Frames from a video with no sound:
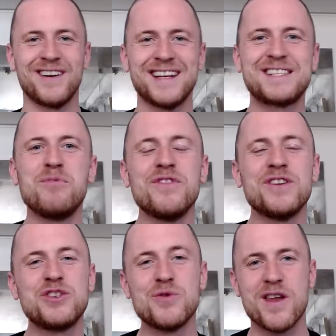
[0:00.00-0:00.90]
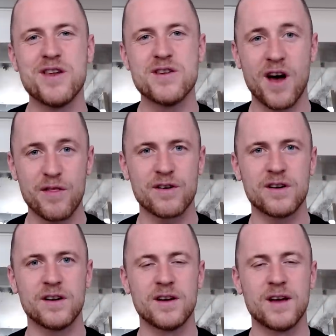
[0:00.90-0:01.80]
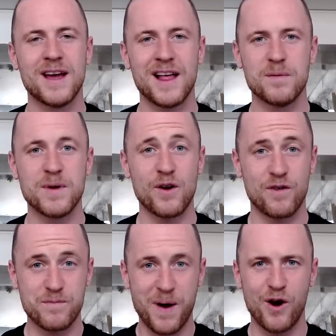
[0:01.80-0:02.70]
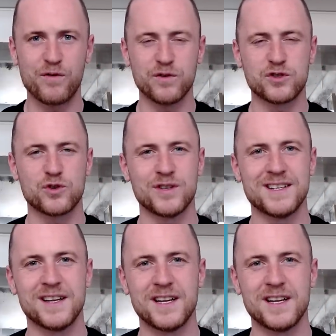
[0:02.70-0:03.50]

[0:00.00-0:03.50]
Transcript: Let's move into another element of powerful storytelling.